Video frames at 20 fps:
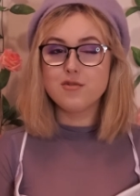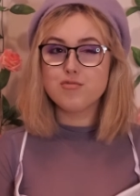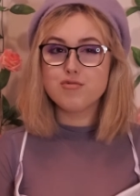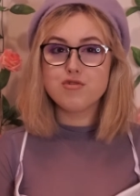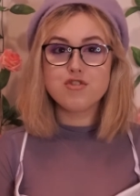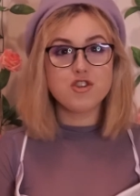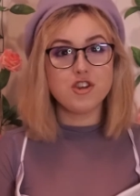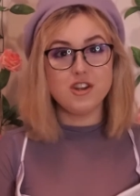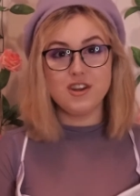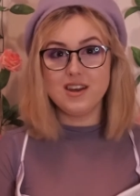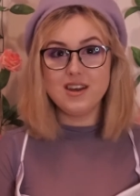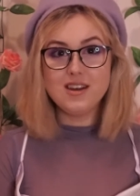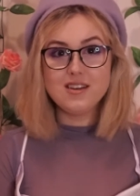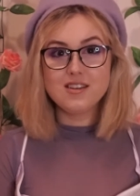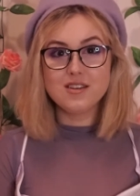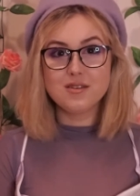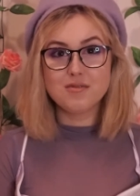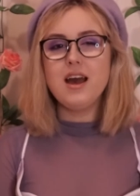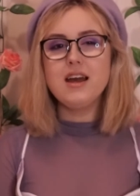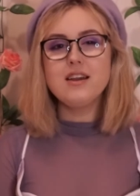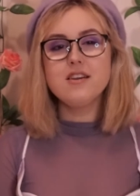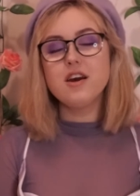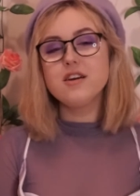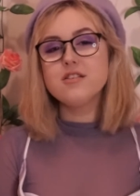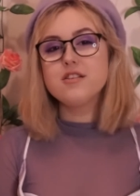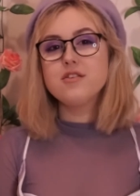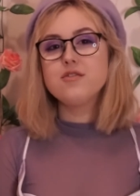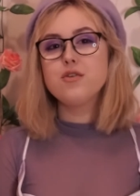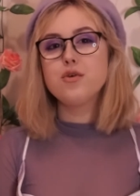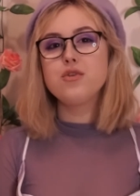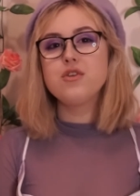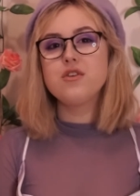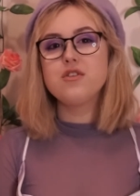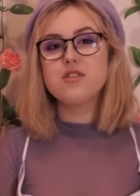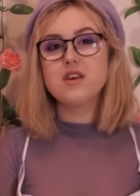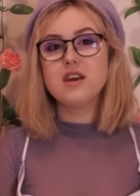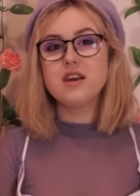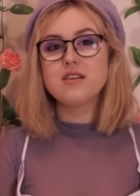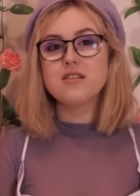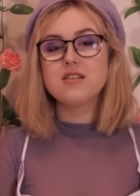she did. In
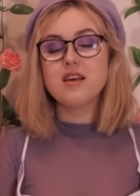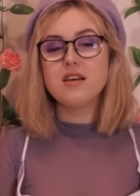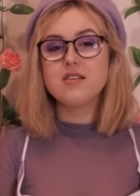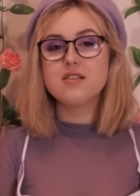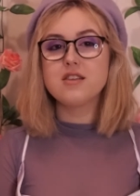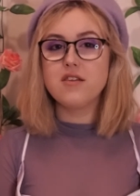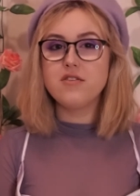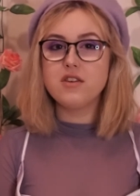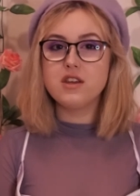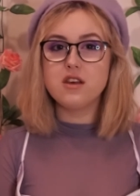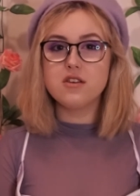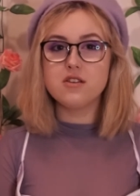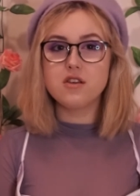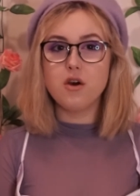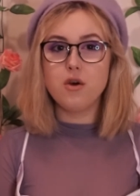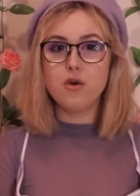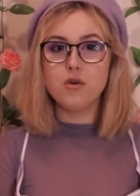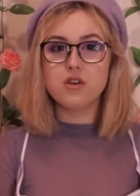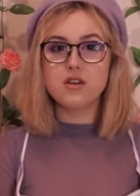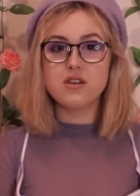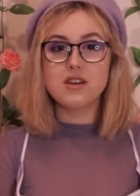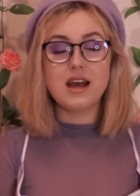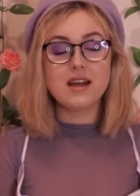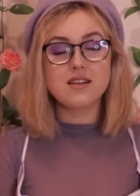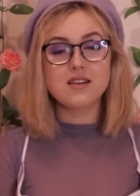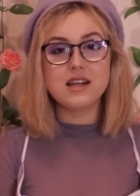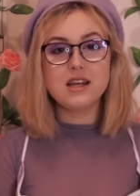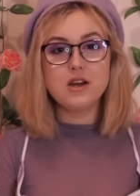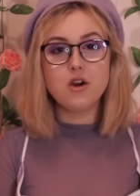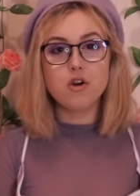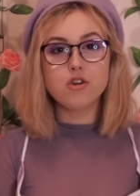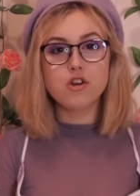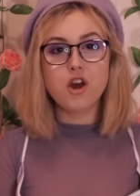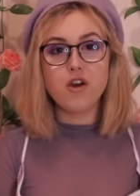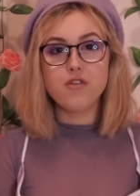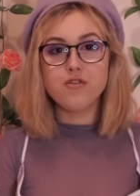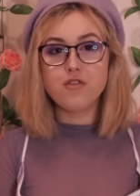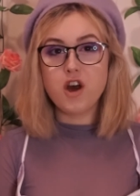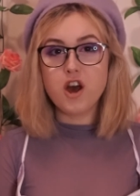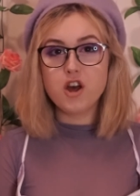1946, at 7 years old, Natalie got her
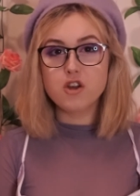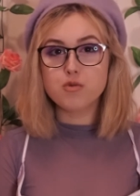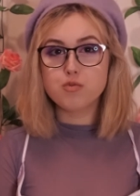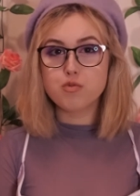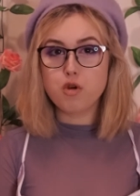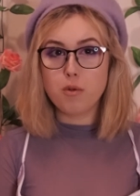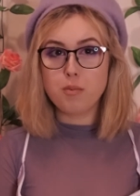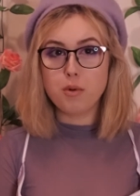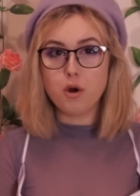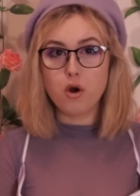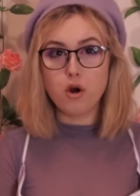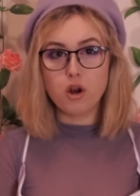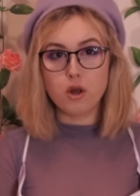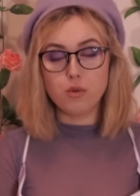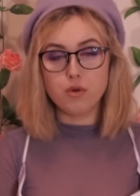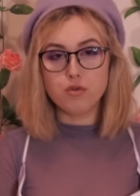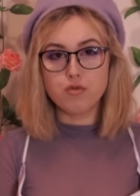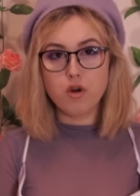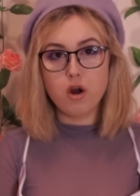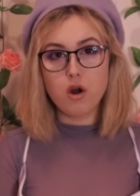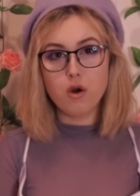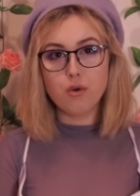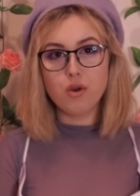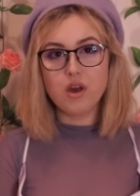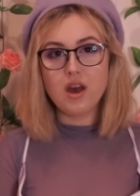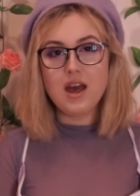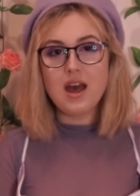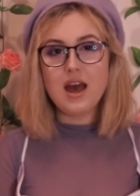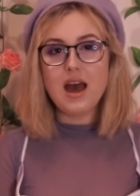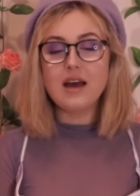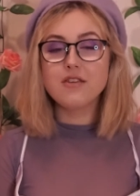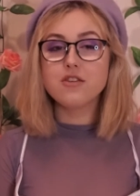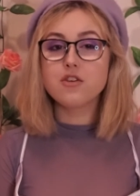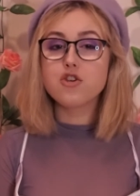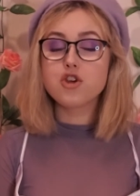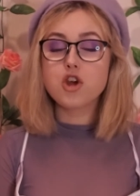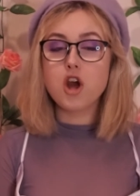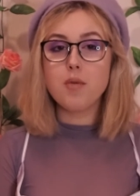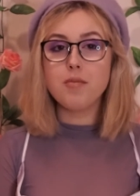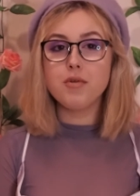first proper Hollywood role as a
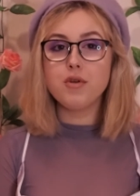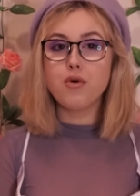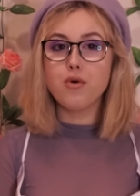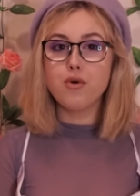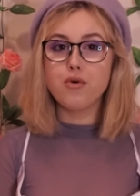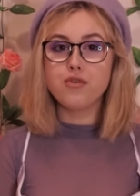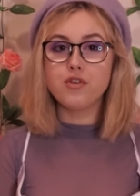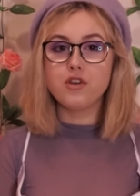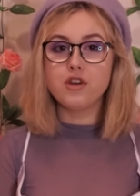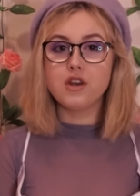German orphan